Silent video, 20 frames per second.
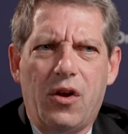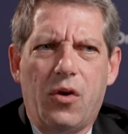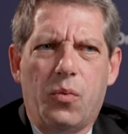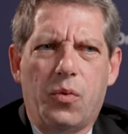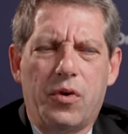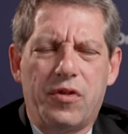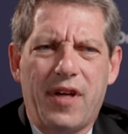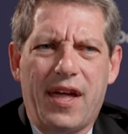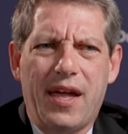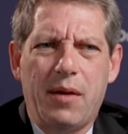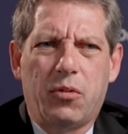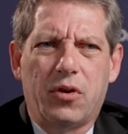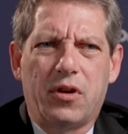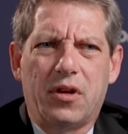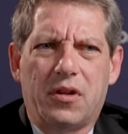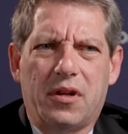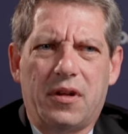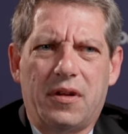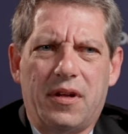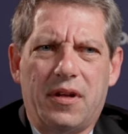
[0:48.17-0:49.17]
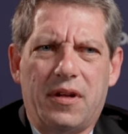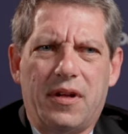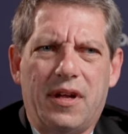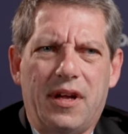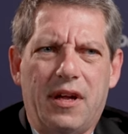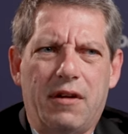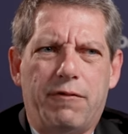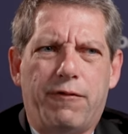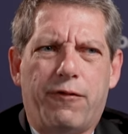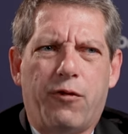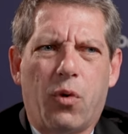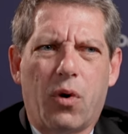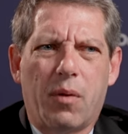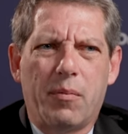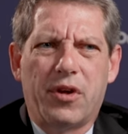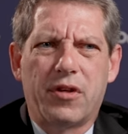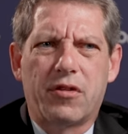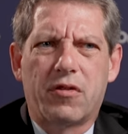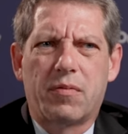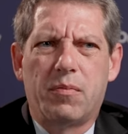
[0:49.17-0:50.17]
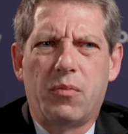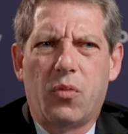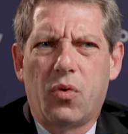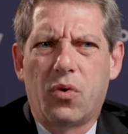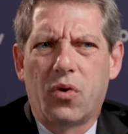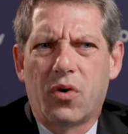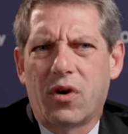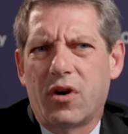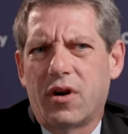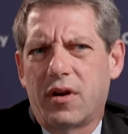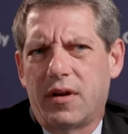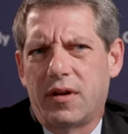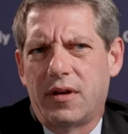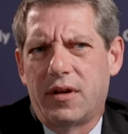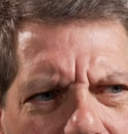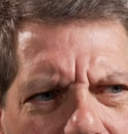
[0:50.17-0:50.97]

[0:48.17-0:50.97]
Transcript: was able to inform us more